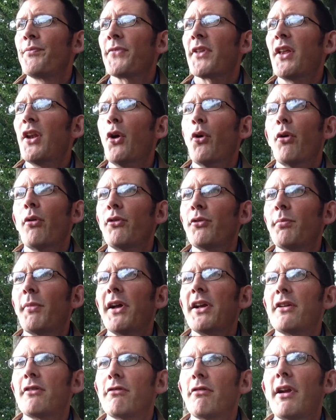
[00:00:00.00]
It was
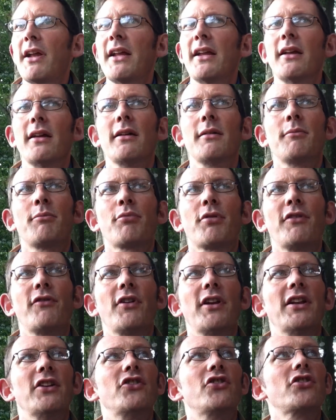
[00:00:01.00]
my great
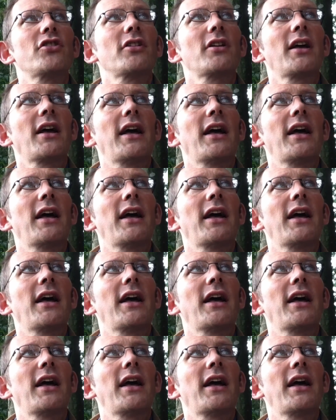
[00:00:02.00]
privilege